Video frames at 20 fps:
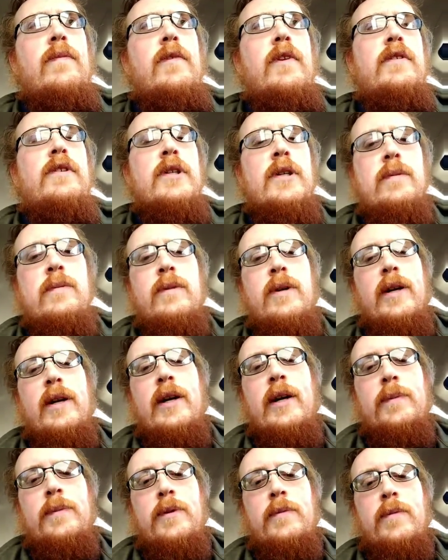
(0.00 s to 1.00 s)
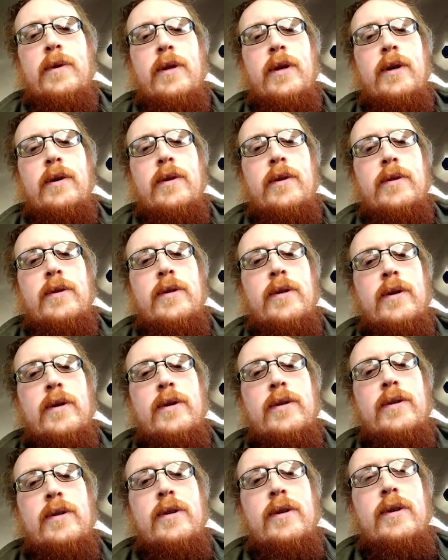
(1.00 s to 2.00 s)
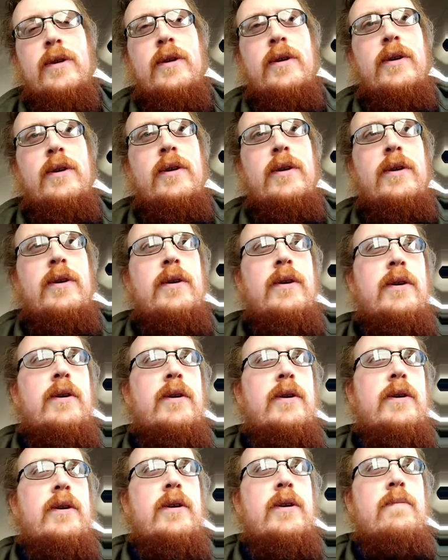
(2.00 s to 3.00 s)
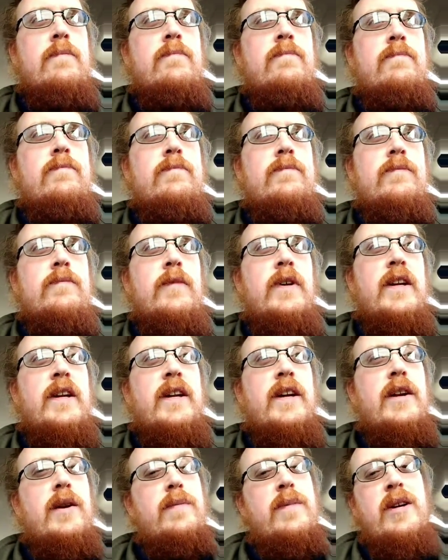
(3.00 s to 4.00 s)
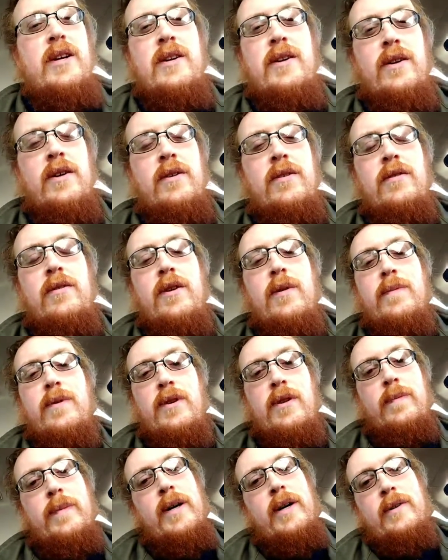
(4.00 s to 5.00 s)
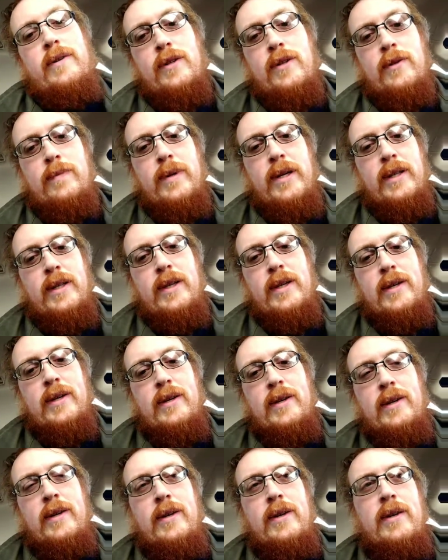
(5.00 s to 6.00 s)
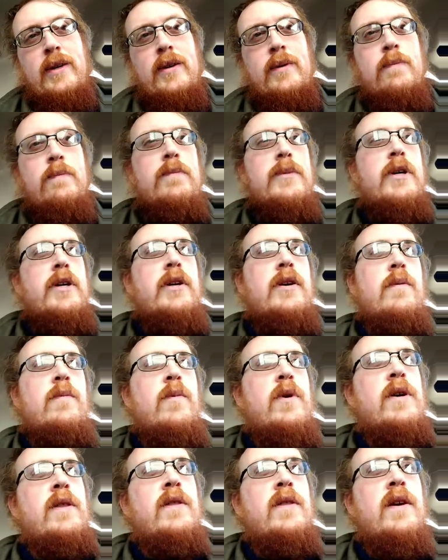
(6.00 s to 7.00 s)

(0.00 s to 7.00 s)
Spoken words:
it's not really an option with health insurance. Um, and again, I'm not going to get too deep into the politics about that. But one